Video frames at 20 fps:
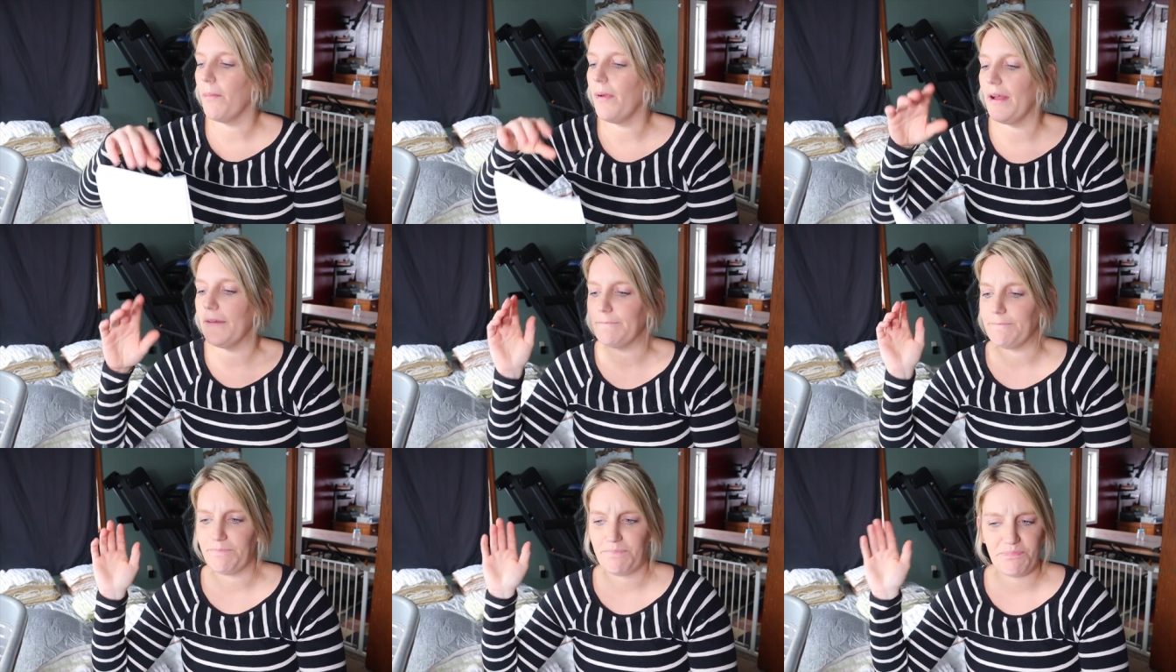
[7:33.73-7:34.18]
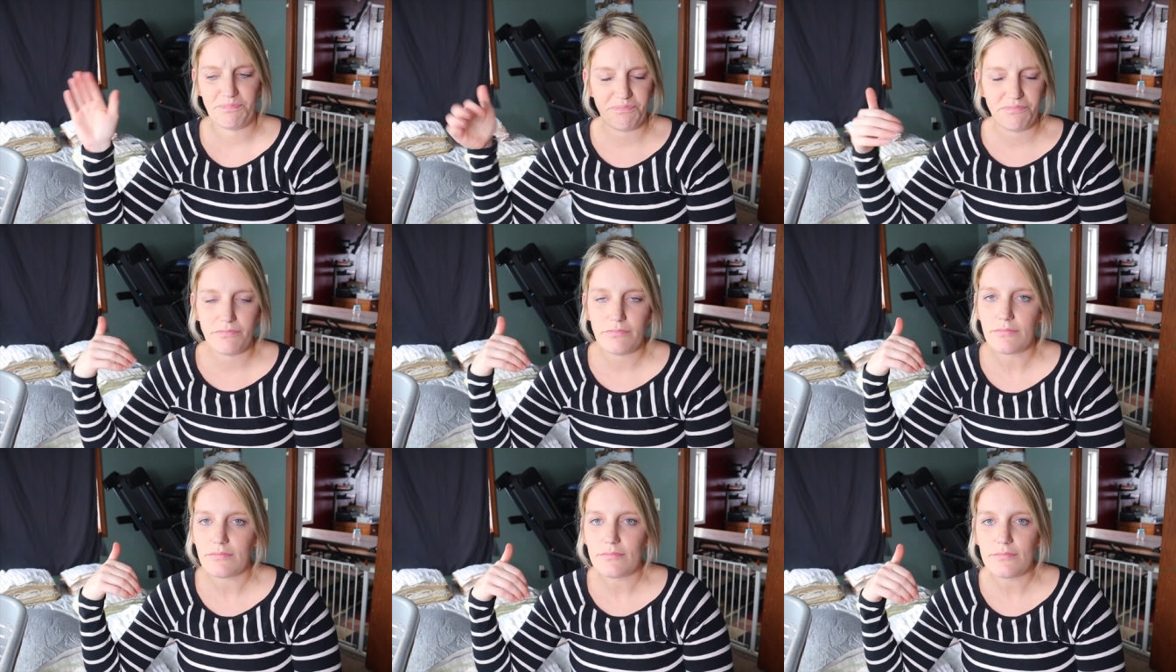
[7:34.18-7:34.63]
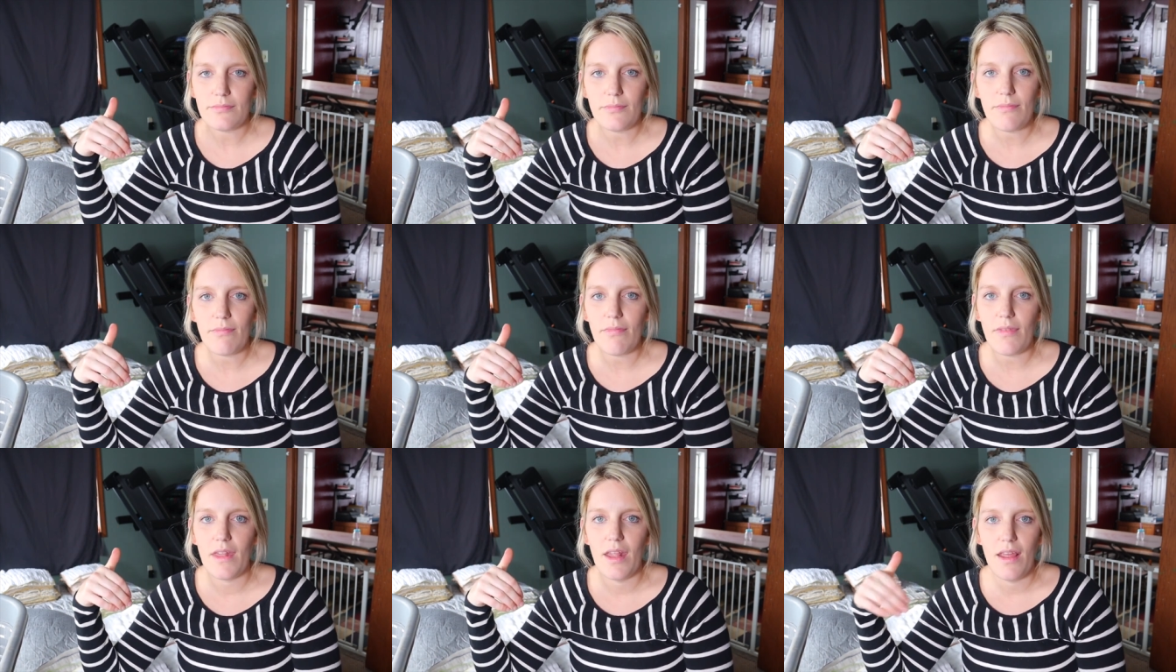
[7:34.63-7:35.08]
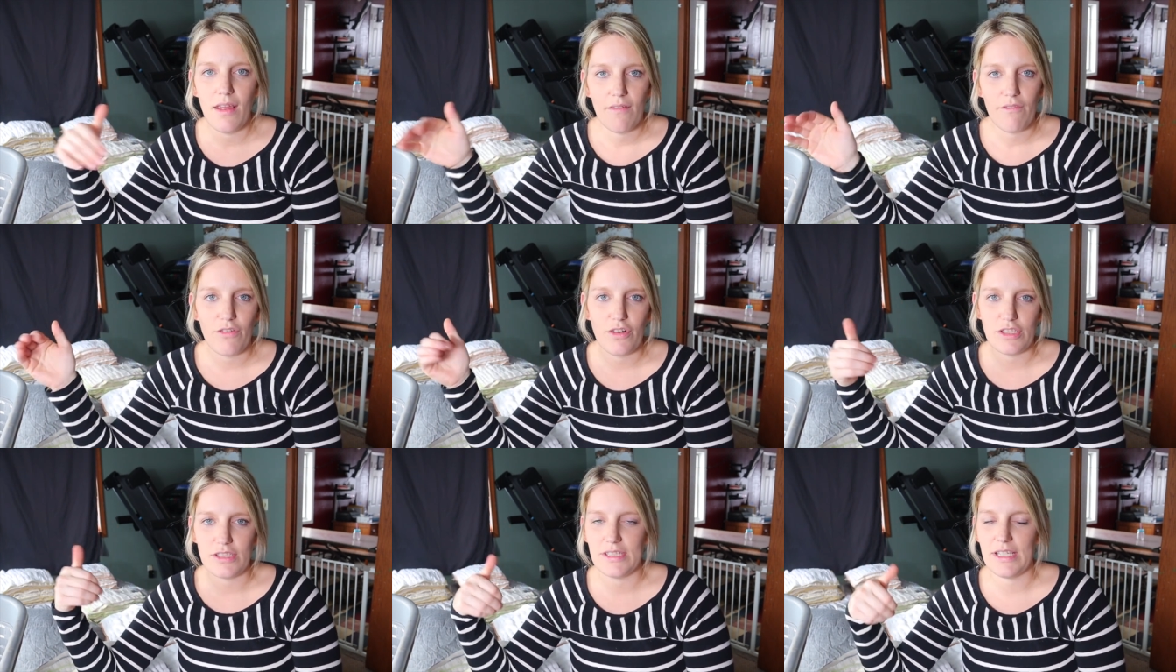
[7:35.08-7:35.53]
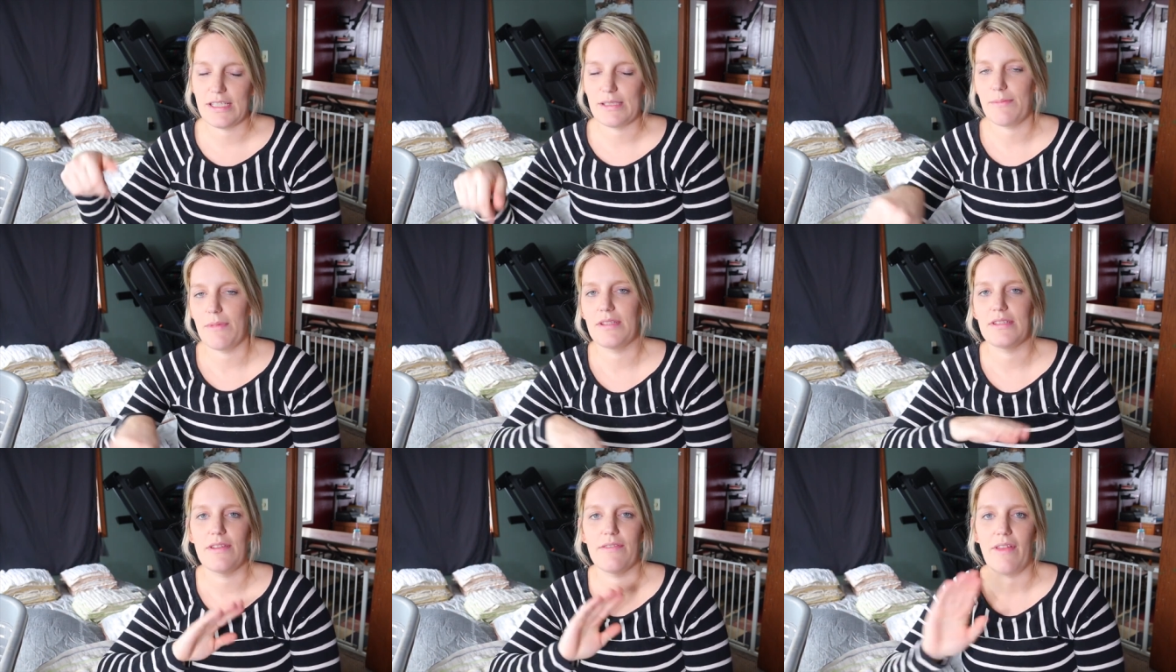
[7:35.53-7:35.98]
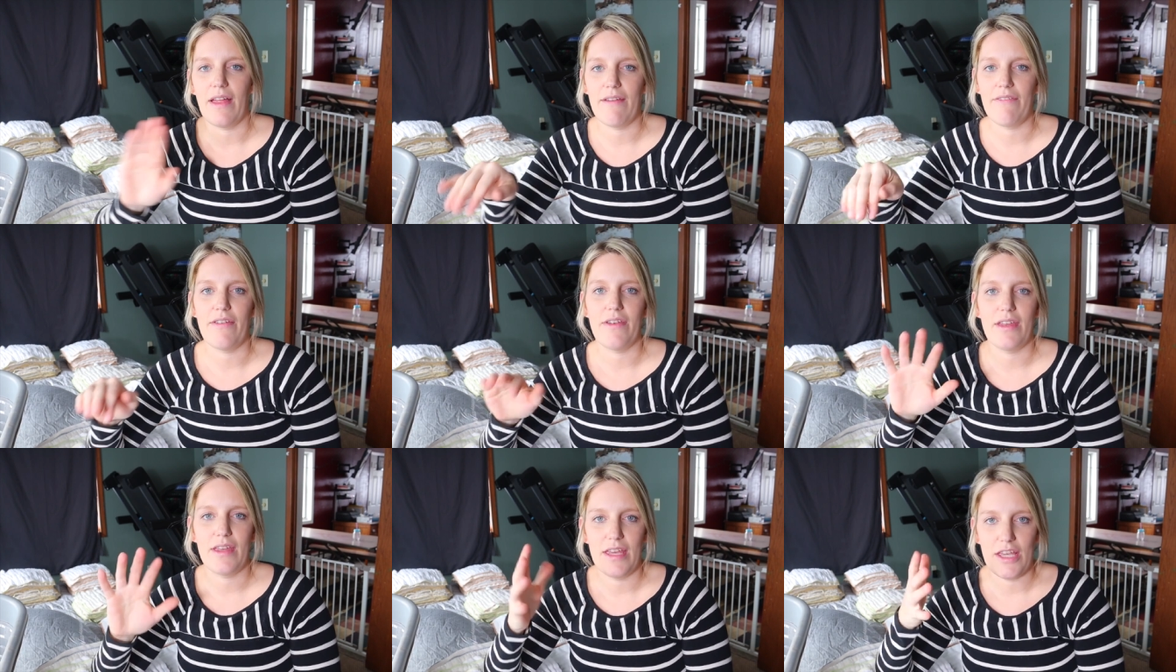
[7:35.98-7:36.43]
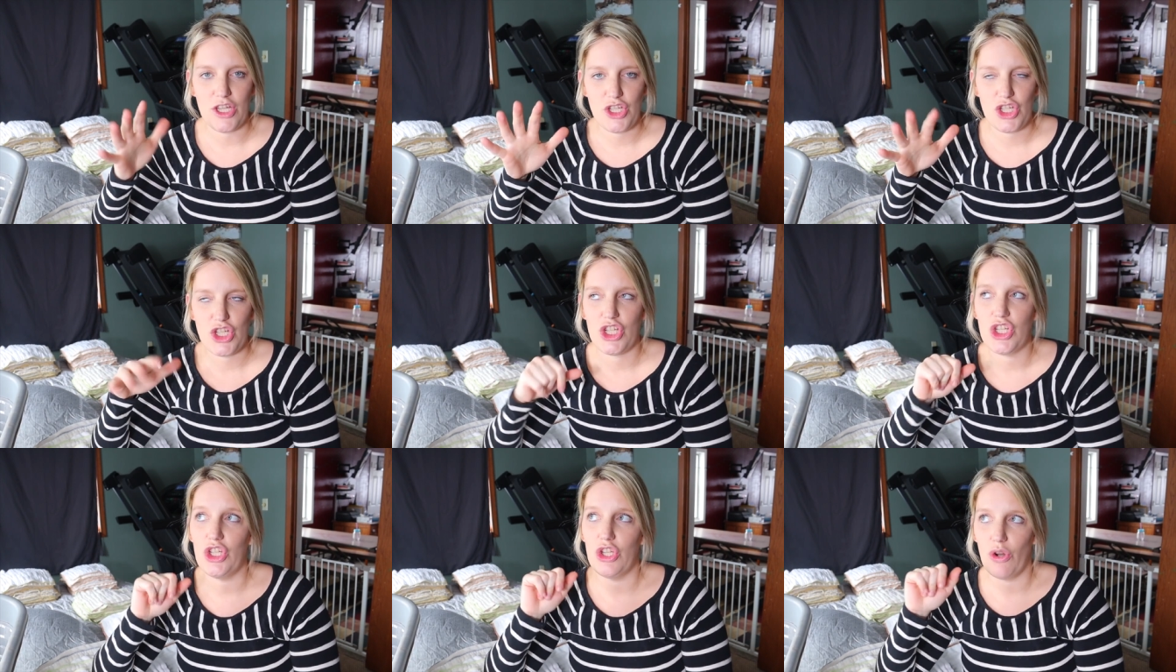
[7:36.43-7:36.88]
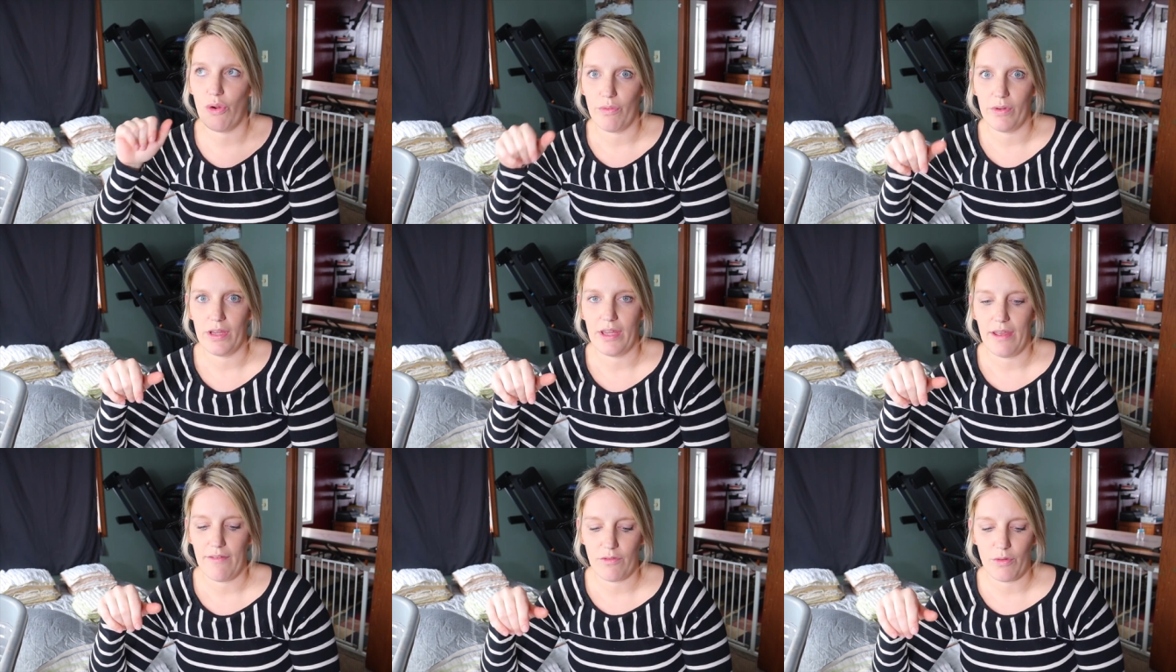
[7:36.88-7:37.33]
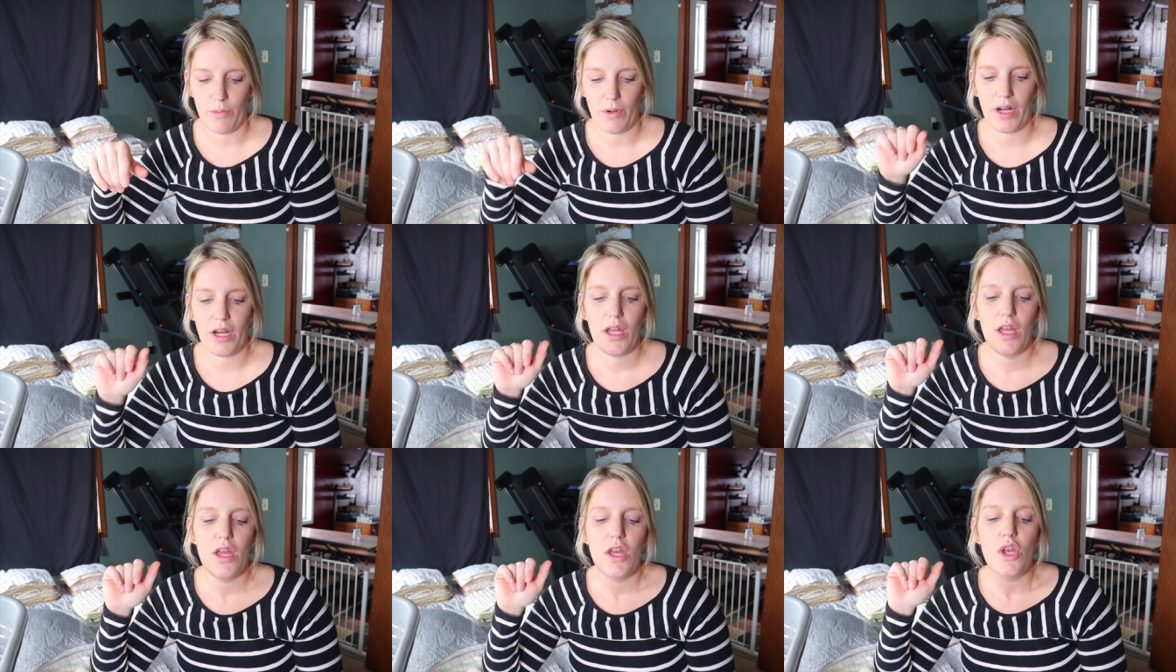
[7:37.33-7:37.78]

But first six months of life ish, you don't really have to work.